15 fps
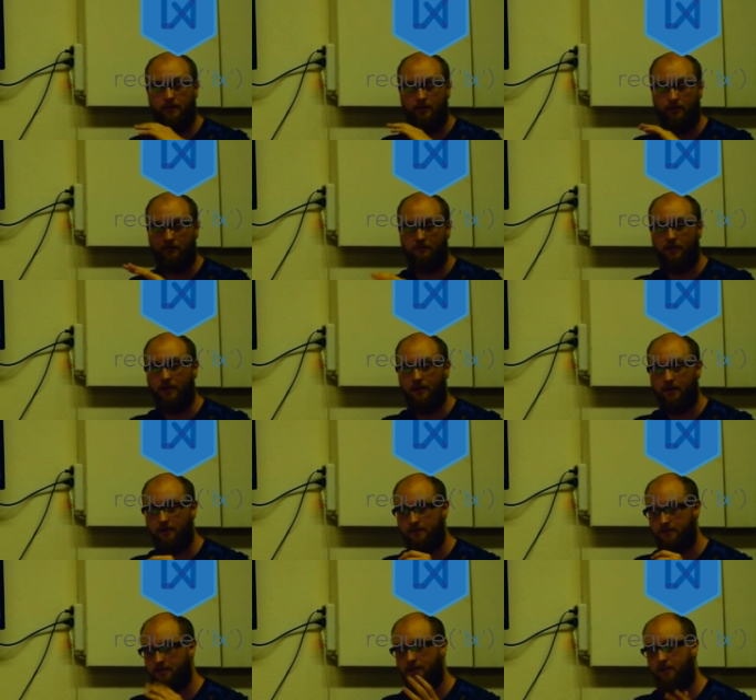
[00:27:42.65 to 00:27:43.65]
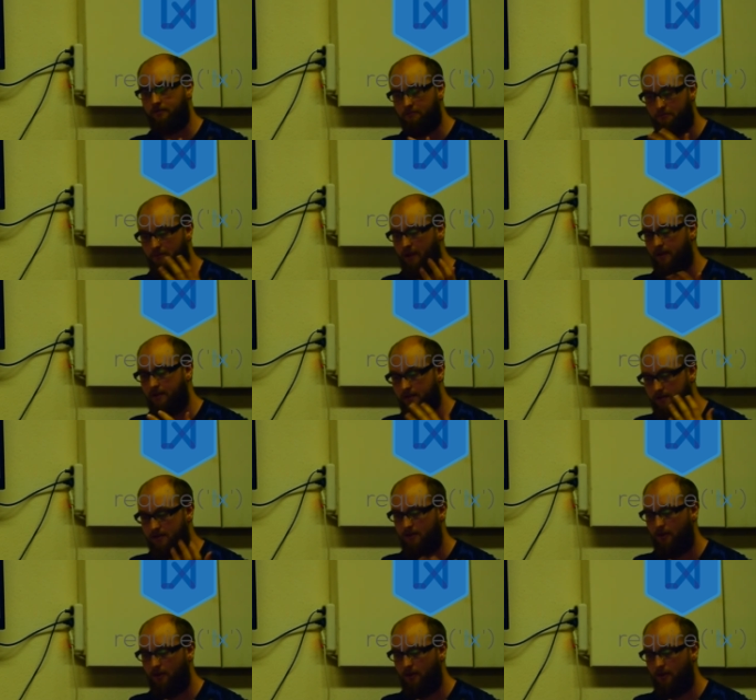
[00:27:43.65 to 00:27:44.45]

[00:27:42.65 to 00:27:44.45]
the compiler goes, can't make this